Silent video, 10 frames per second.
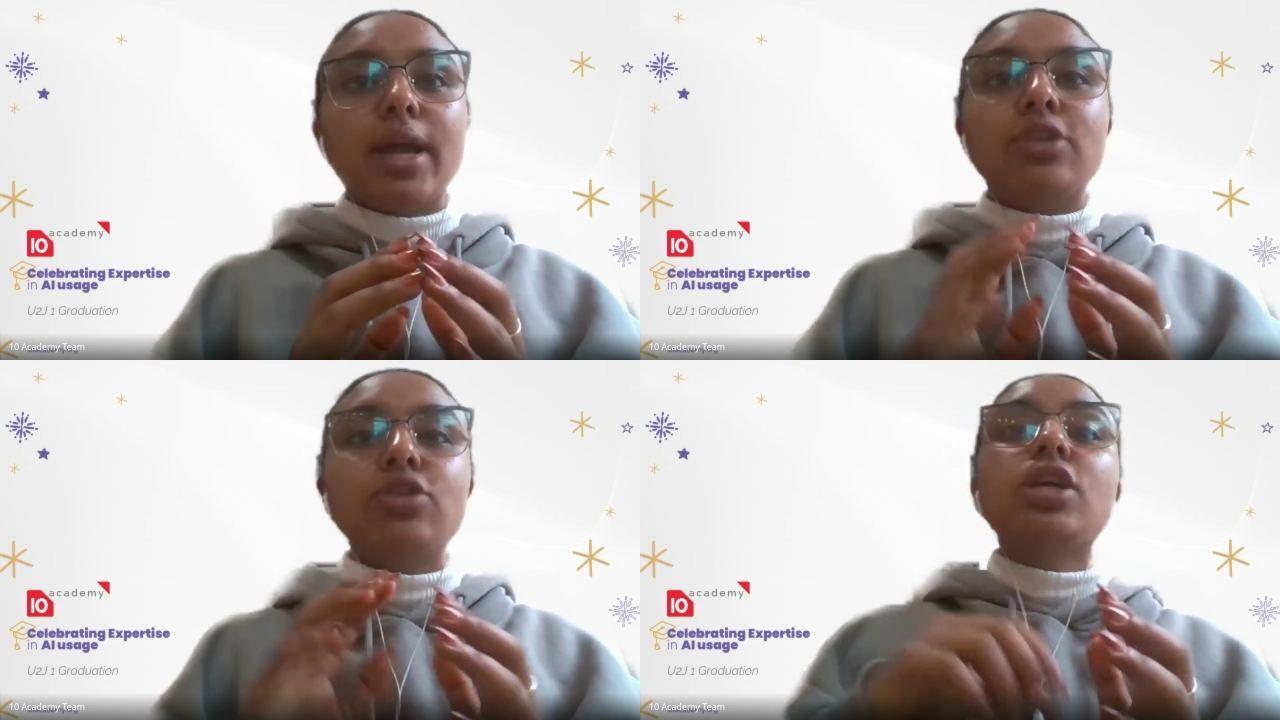
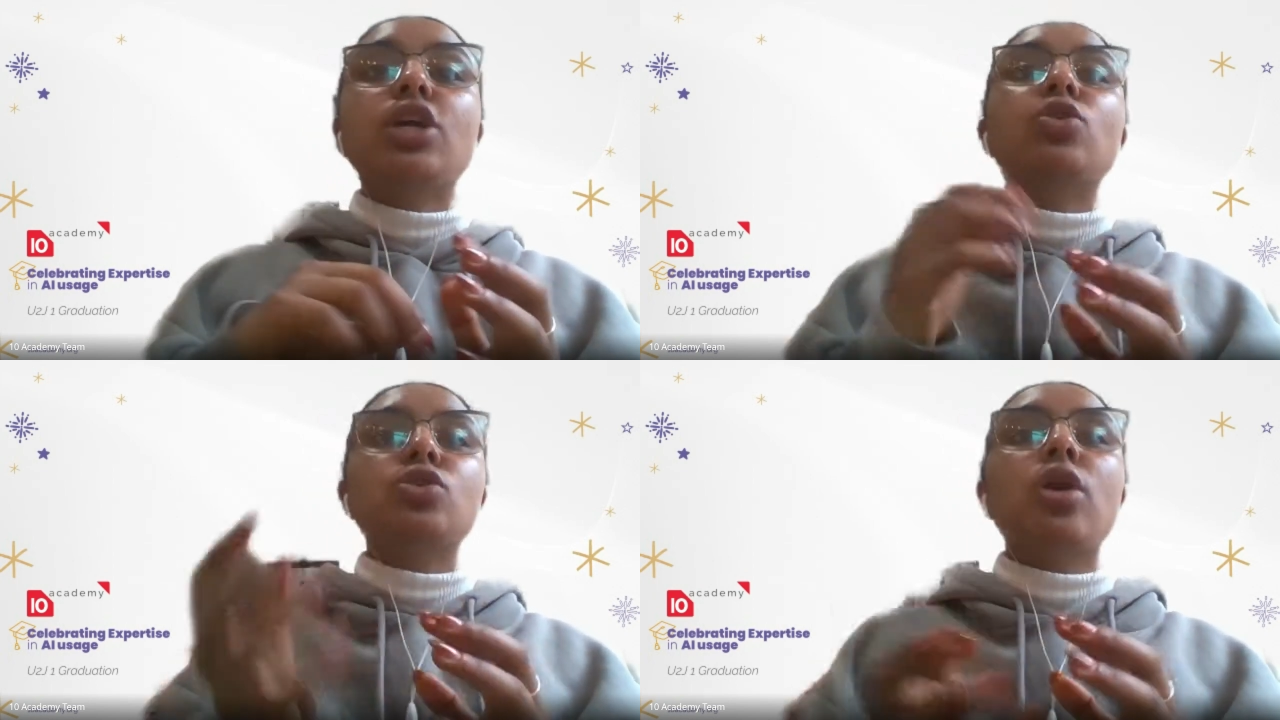address
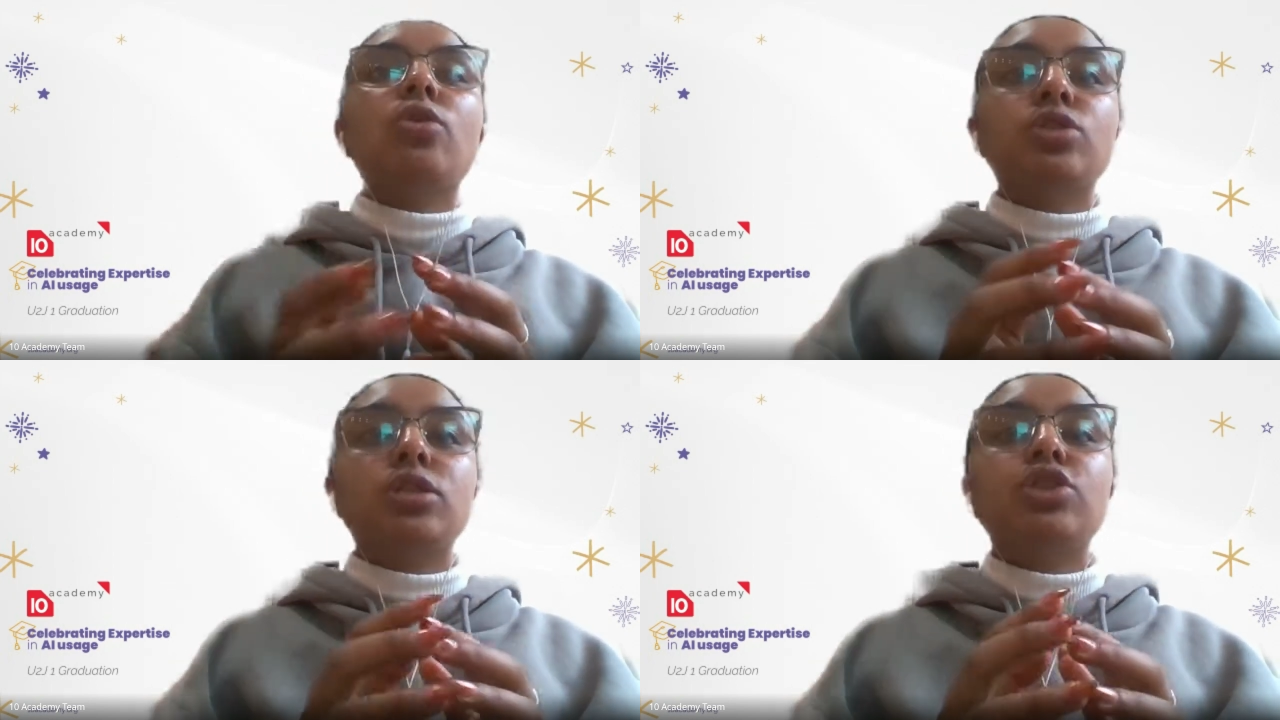and also
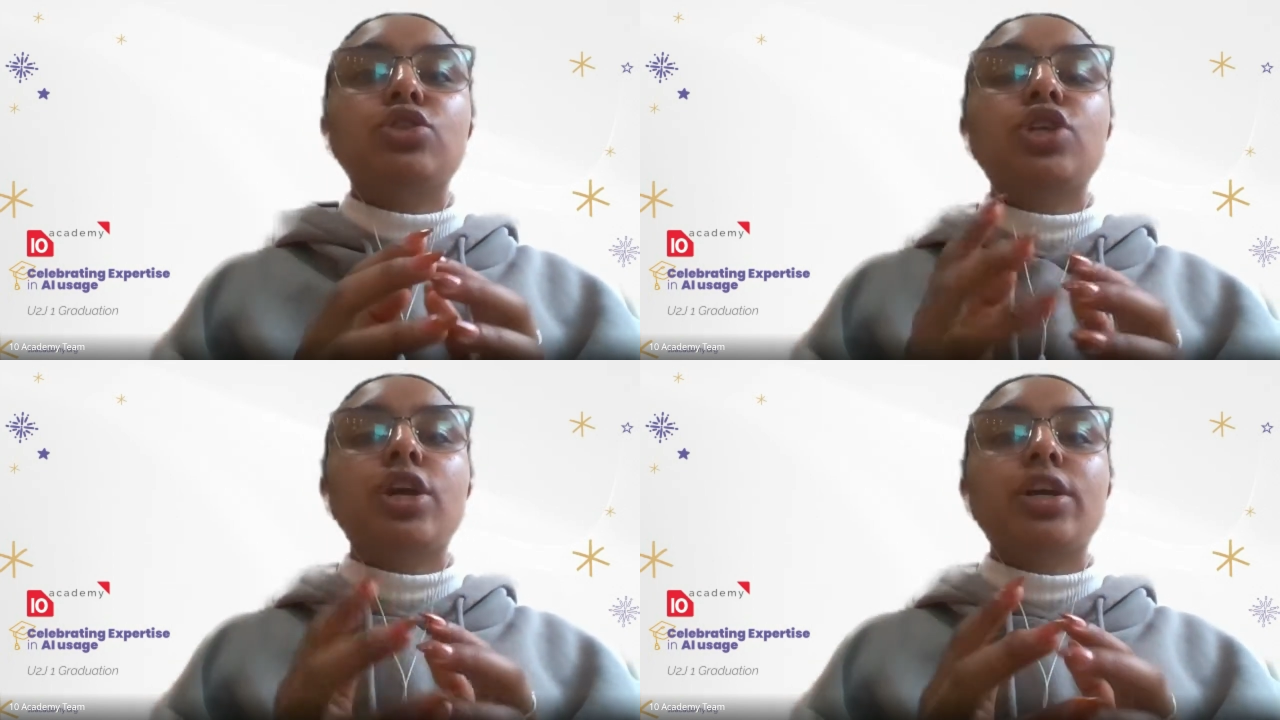I'll
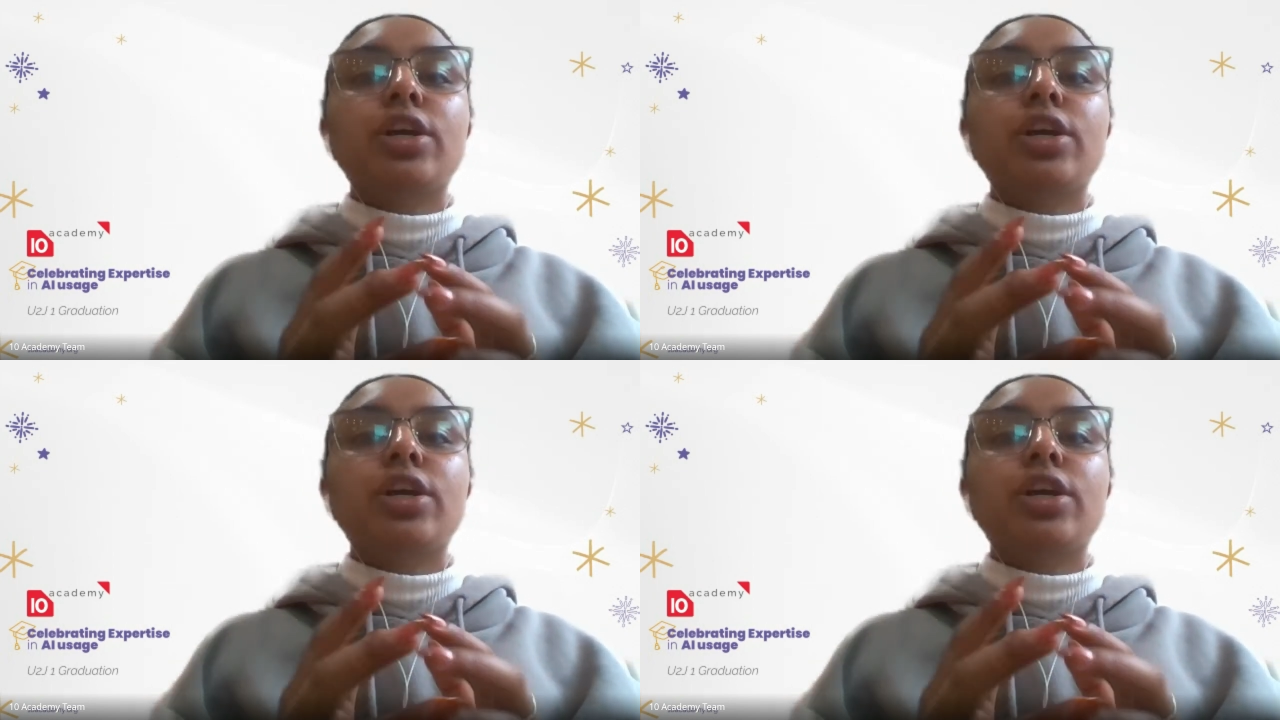share the
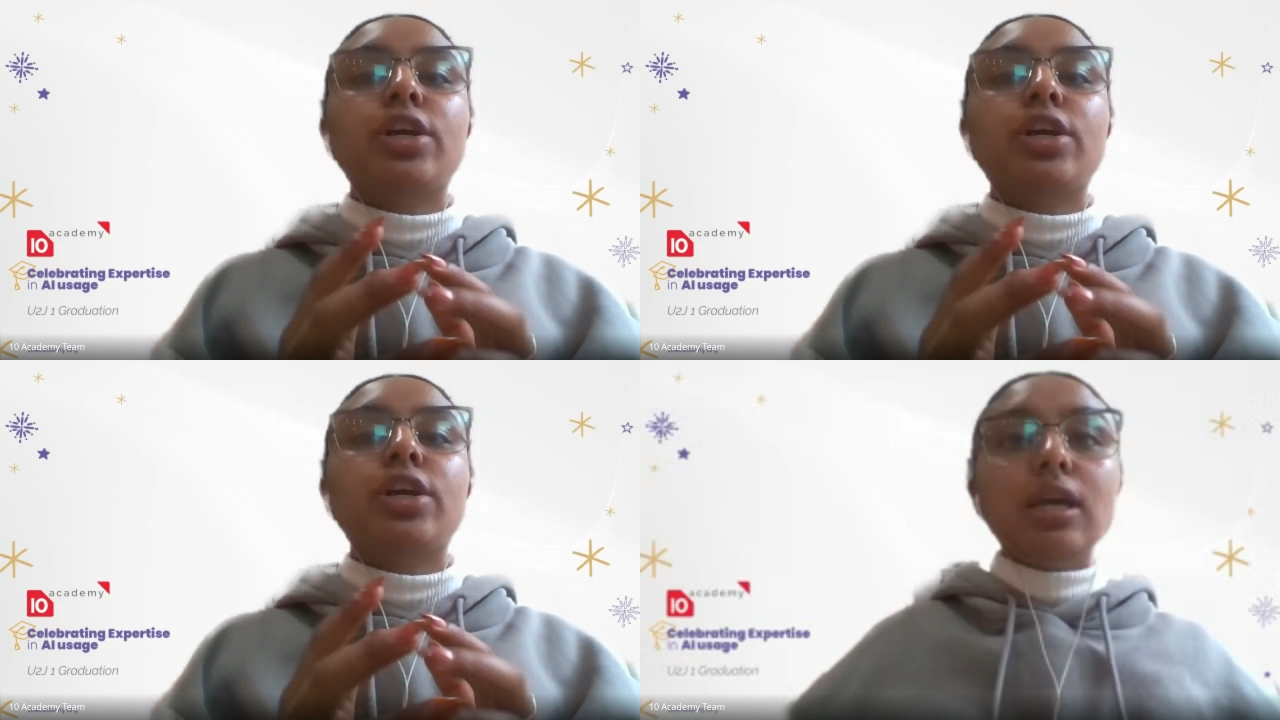
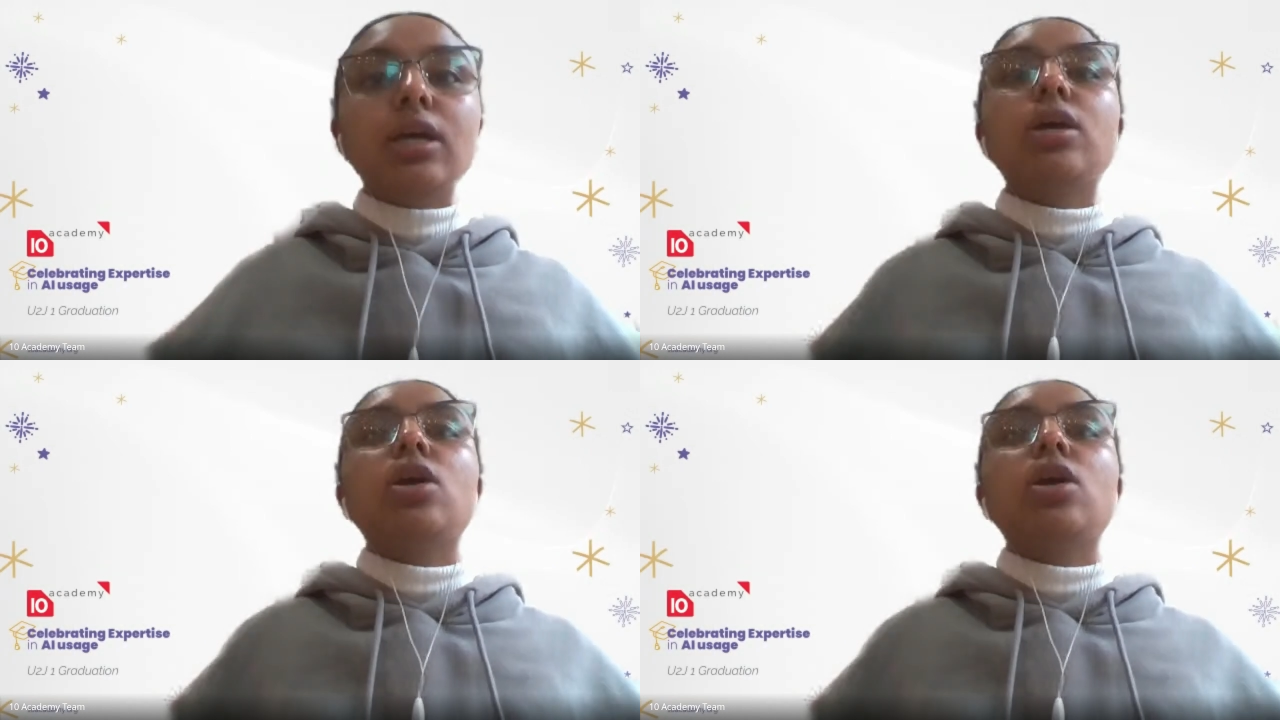drives link